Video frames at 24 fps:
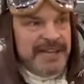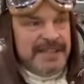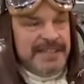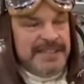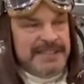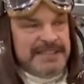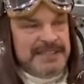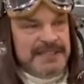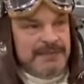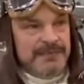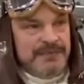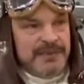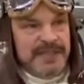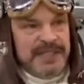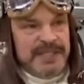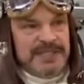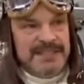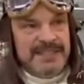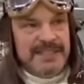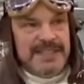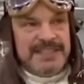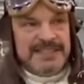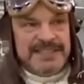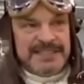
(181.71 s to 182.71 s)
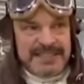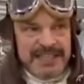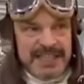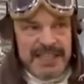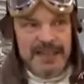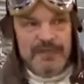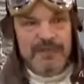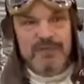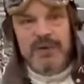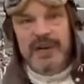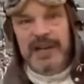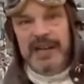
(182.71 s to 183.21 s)
DC-3s
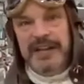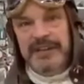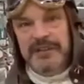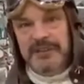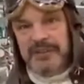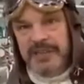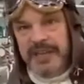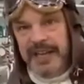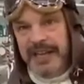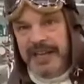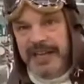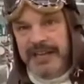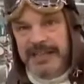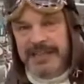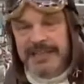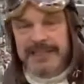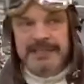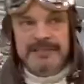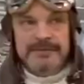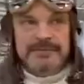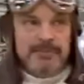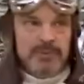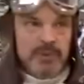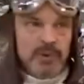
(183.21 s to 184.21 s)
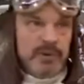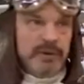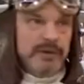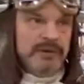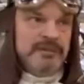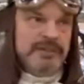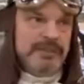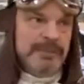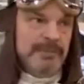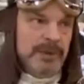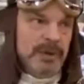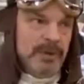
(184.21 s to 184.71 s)
still fly today in more
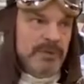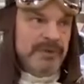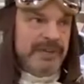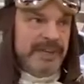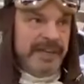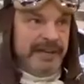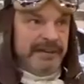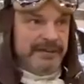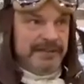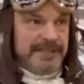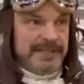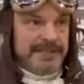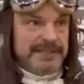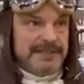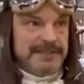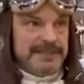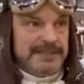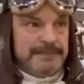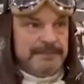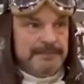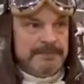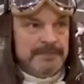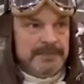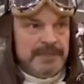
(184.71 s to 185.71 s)
remote areas